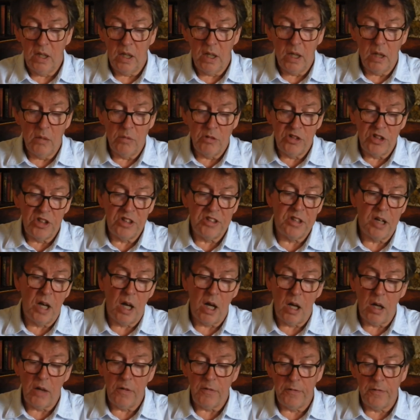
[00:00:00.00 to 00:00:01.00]
"it was just
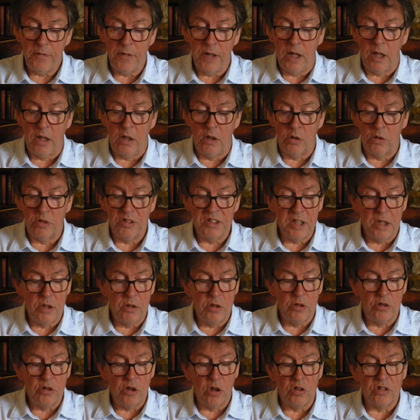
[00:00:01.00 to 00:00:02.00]
heart failure, or so the
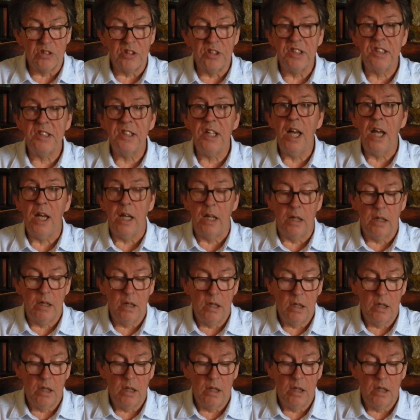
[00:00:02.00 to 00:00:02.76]
doctor said.